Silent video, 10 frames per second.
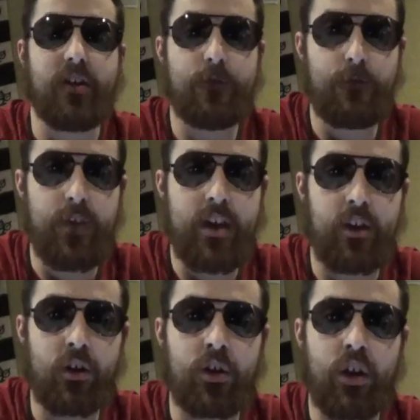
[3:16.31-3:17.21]

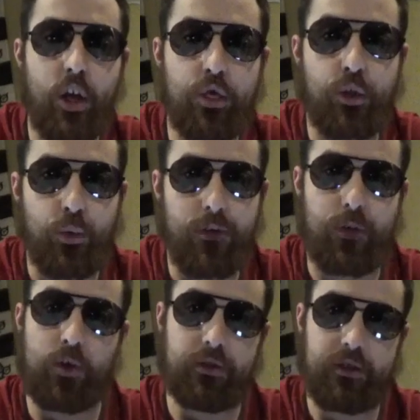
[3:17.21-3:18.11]
Fear the
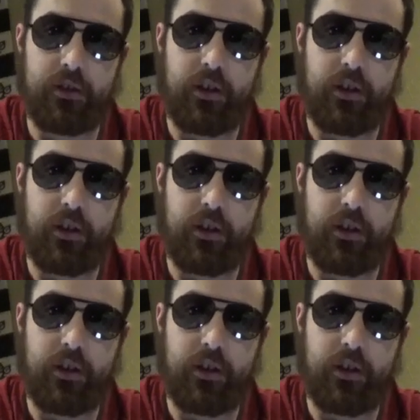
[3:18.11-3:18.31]
Revolt.